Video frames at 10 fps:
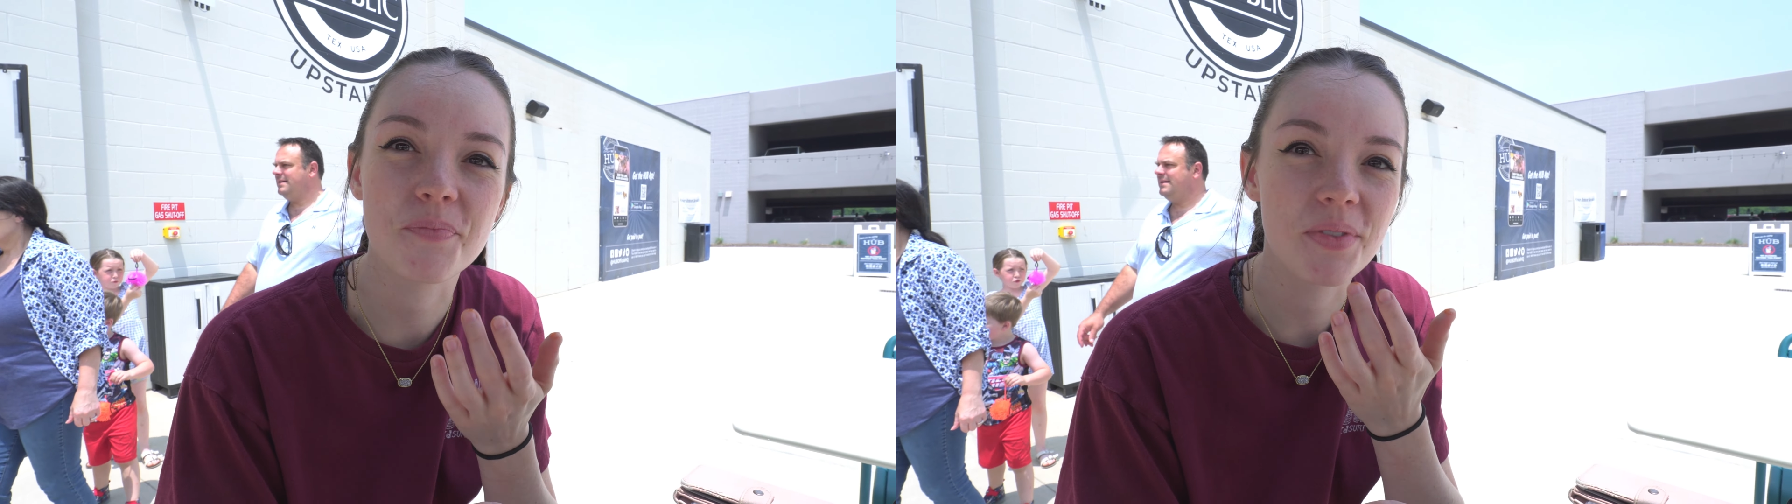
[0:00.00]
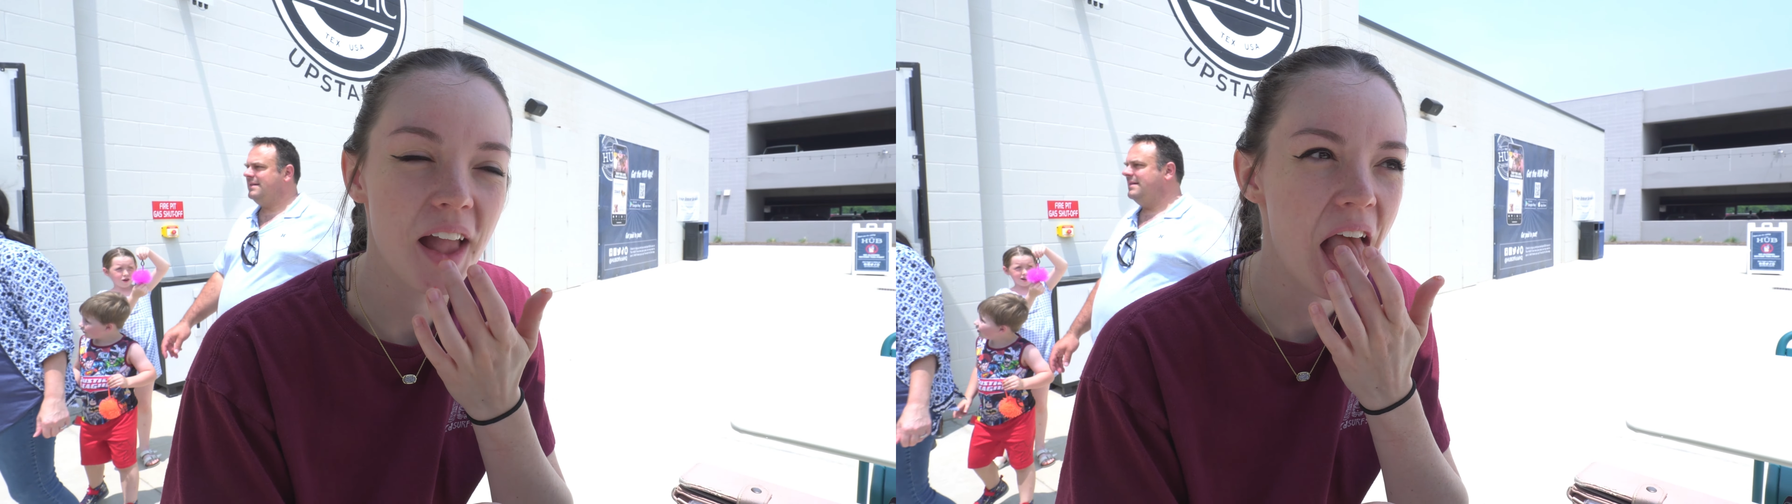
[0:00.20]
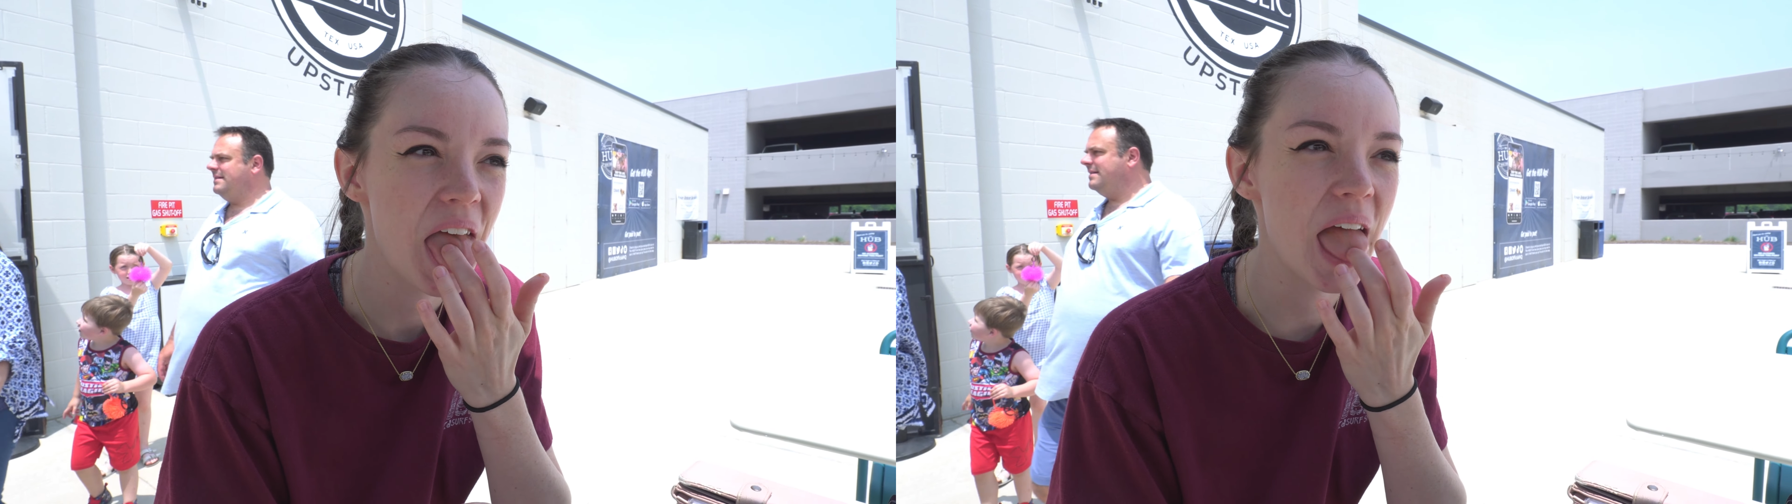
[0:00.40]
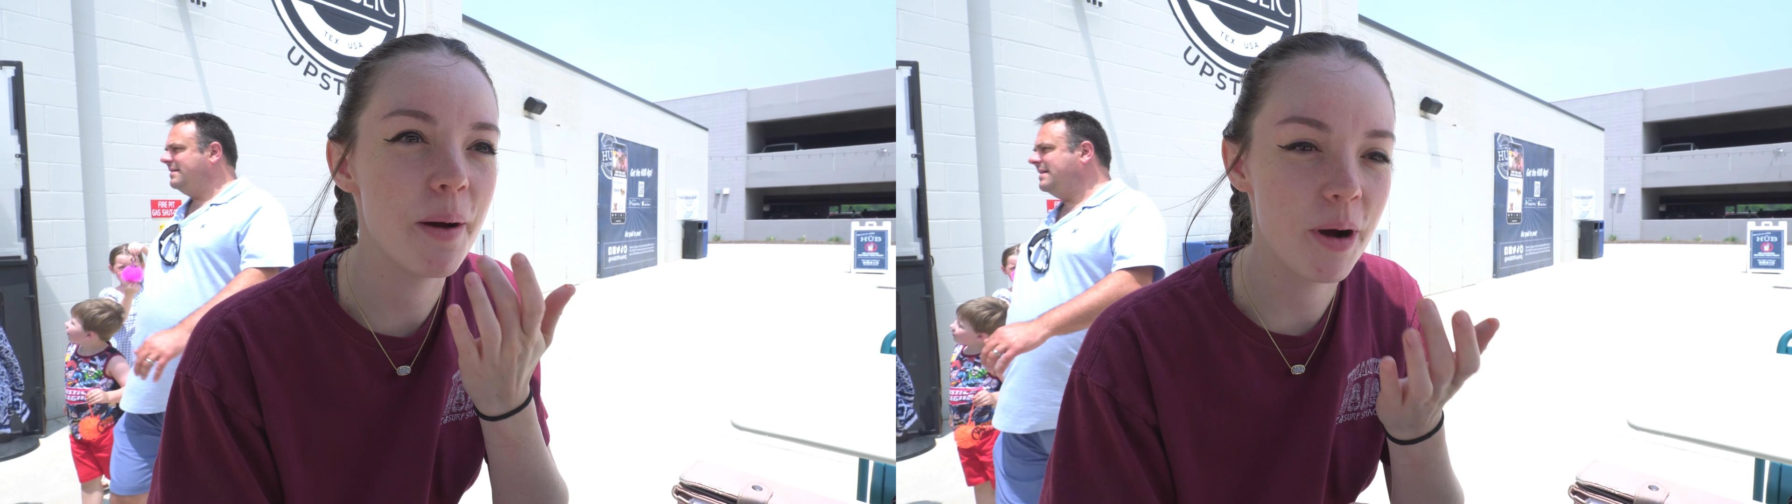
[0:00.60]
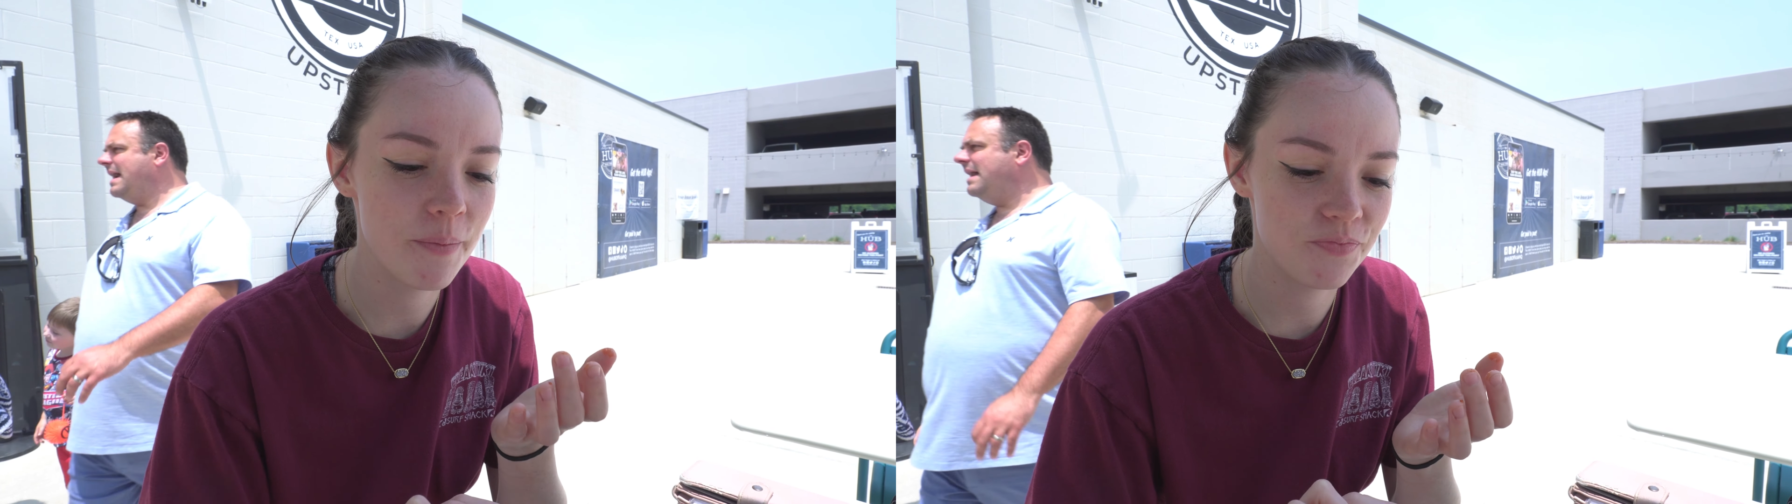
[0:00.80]
Oh, really?
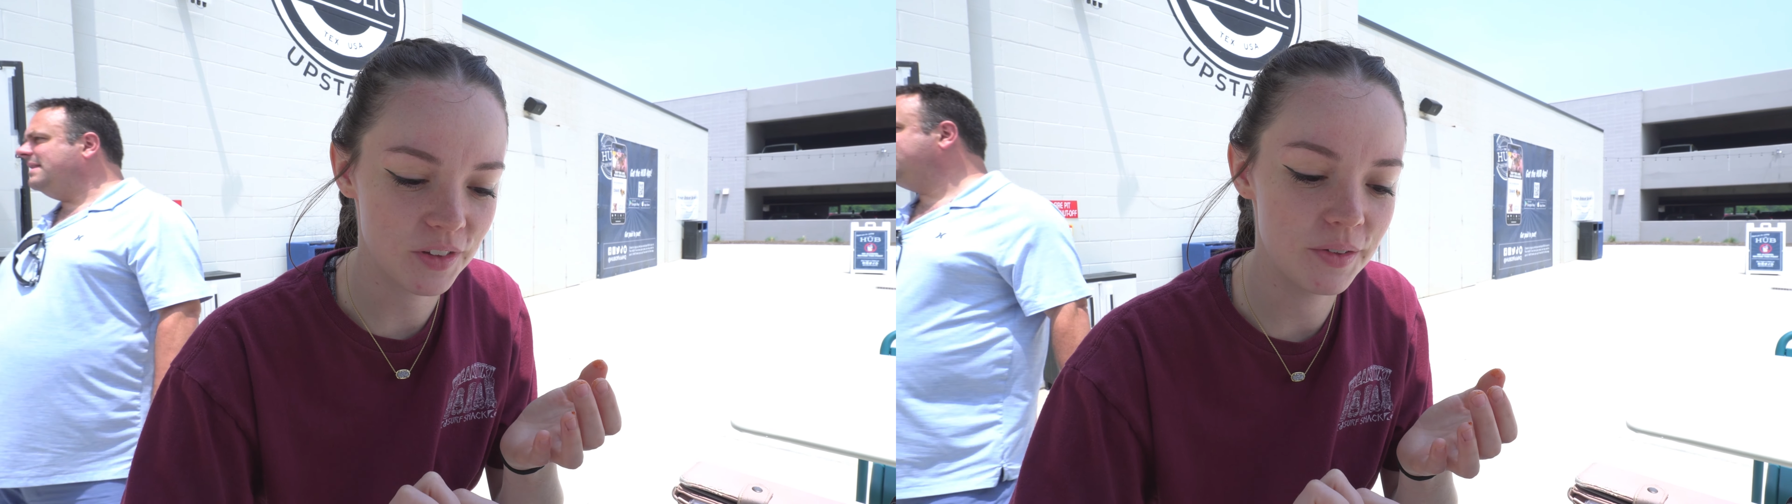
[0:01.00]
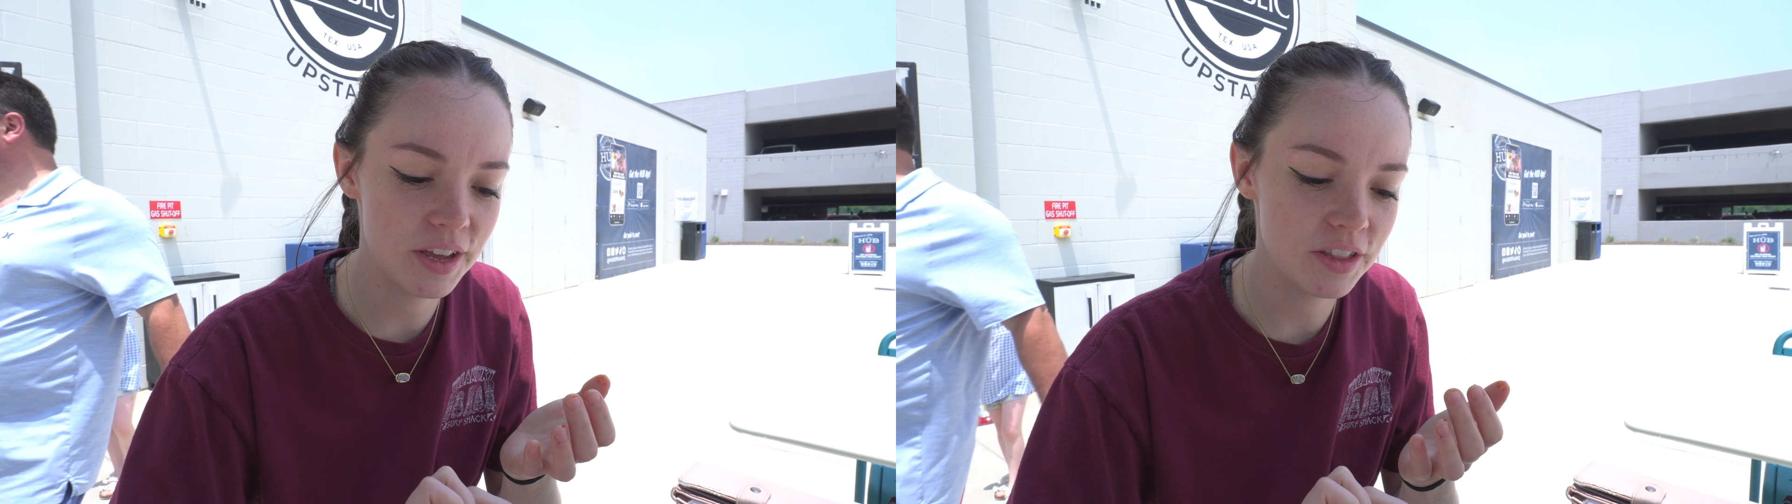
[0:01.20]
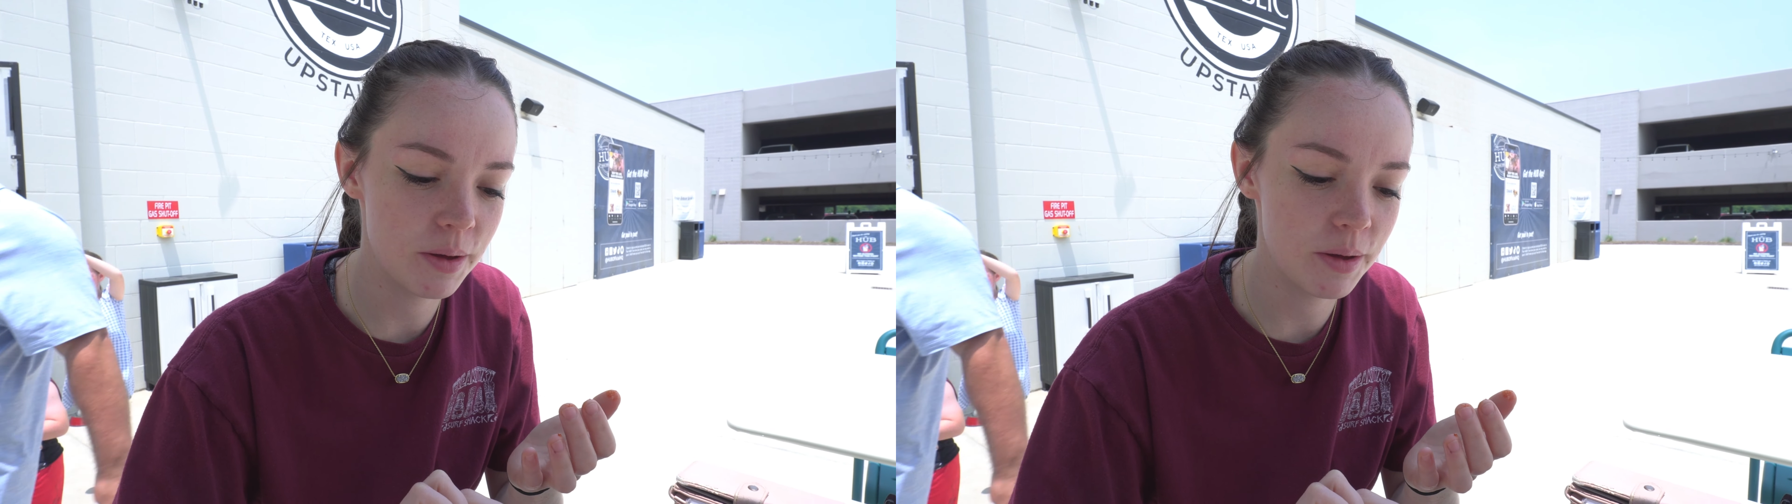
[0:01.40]
Like the